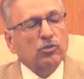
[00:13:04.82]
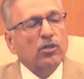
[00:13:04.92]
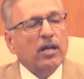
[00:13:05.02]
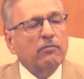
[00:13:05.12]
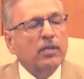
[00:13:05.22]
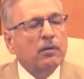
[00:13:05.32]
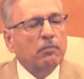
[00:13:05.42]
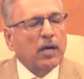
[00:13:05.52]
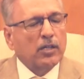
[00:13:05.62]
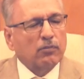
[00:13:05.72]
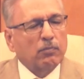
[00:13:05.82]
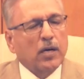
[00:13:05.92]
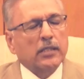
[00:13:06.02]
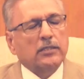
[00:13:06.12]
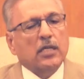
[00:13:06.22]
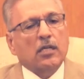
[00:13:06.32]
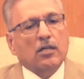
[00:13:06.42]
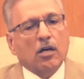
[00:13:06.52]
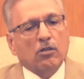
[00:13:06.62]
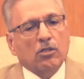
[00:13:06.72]
should have been a part of Pakistan
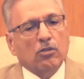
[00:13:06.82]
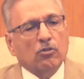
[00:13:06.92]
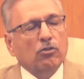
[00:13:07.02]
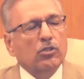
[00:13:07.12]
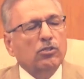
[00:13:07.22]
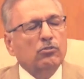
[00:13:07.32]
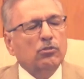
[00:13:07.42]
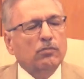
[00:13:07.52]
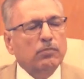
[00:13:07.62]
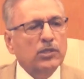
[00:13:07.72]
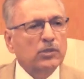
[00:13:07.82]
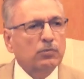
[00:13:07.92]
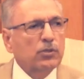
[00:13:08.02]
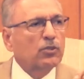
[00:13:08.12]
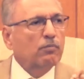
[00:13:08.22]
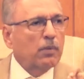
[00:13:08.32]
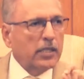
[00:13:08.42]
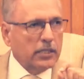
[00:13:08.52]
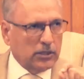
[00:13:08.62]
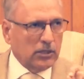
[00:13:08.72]
according to the principles of
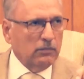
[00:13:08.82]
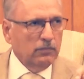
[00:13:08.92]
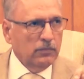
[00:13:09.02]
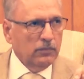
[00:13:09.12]
partition.